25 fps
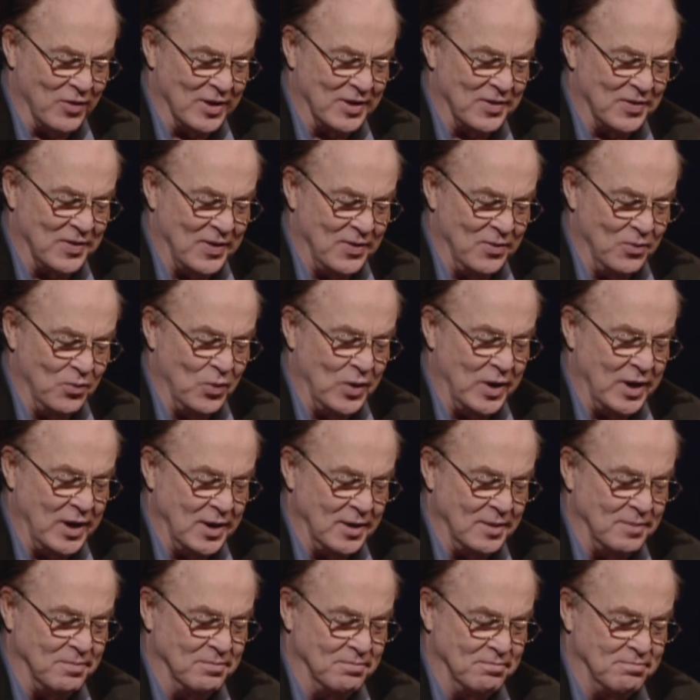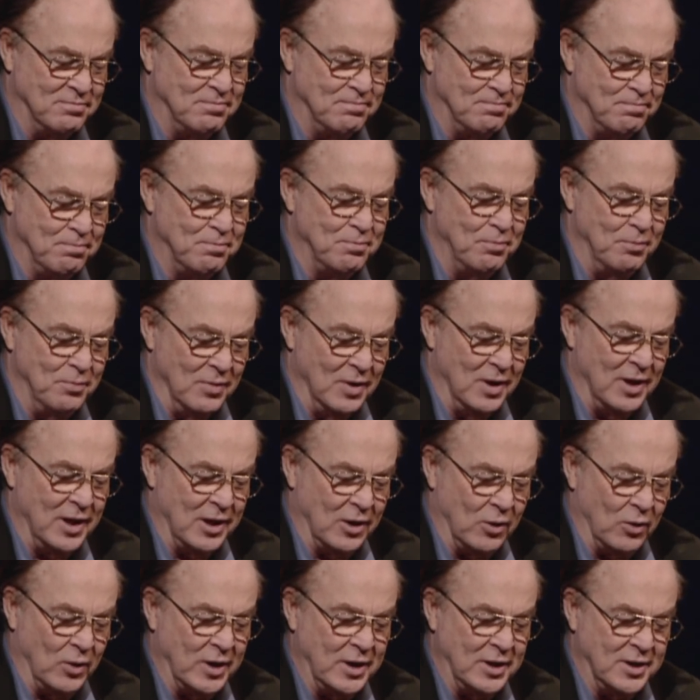of it. We
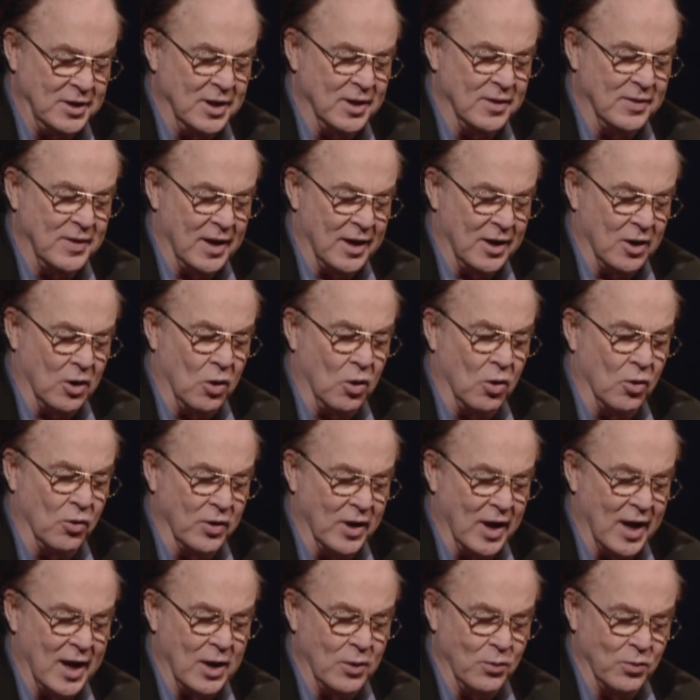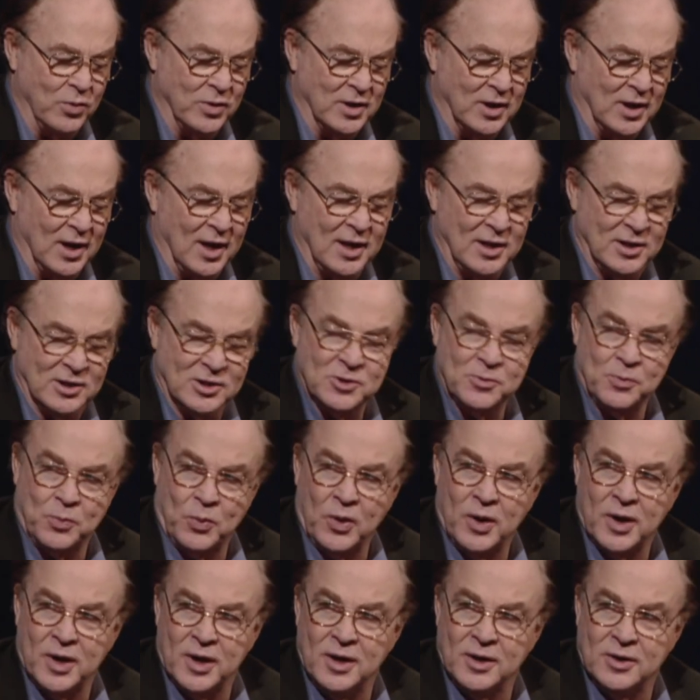literally did that all night with the light
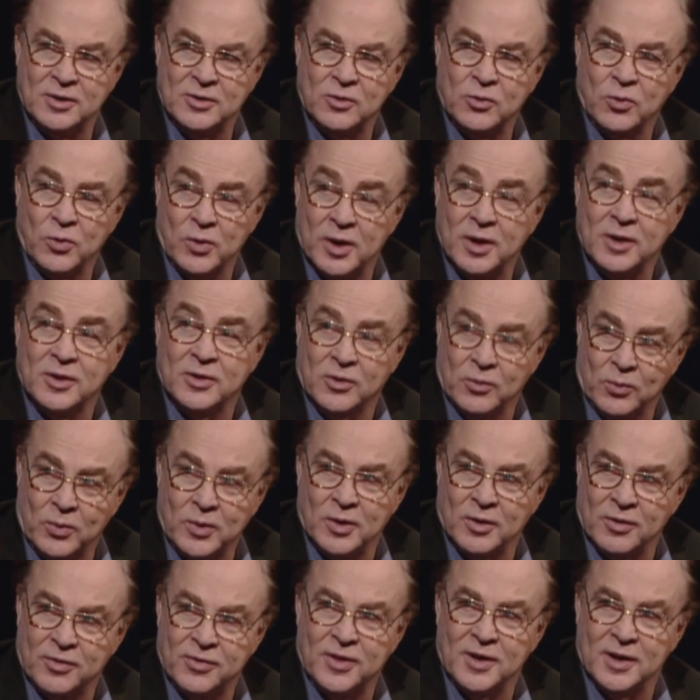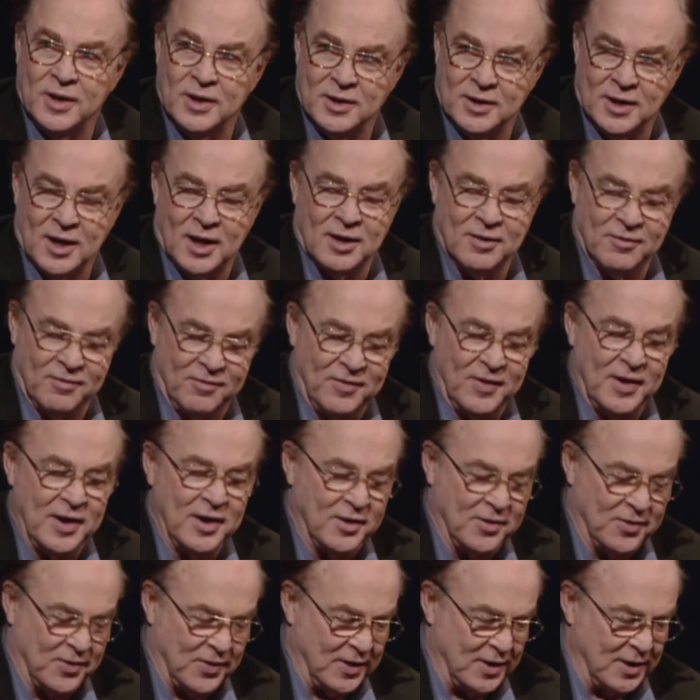spray to create mm-hmm. the real thing, not mm-hmm. a
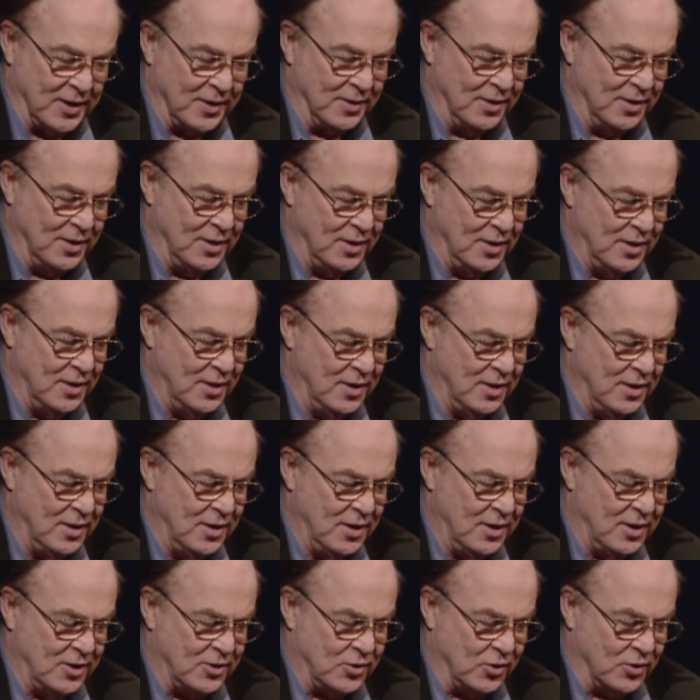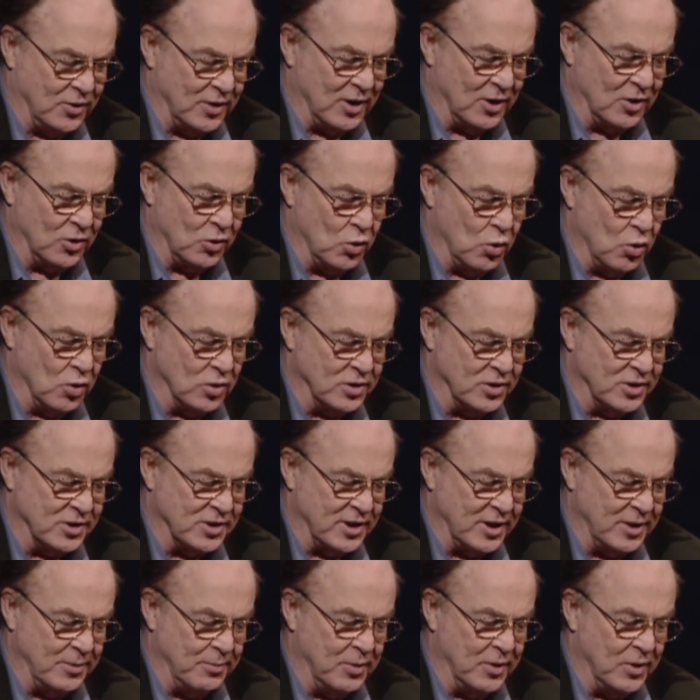fake thing. Mm-hmm. It turned out
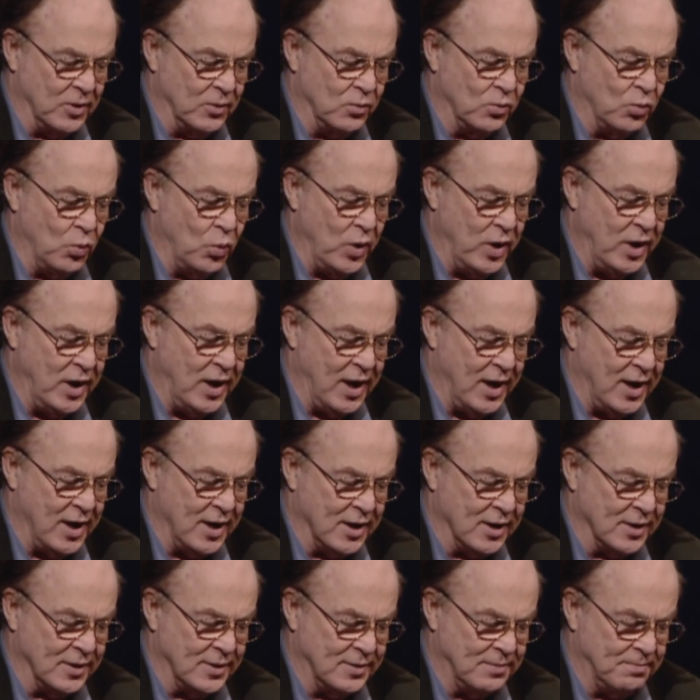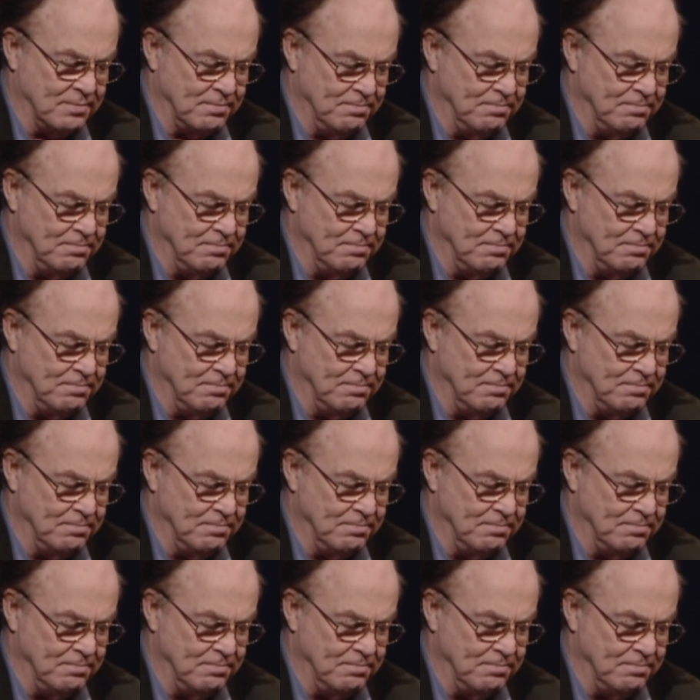gorgeously, but we had a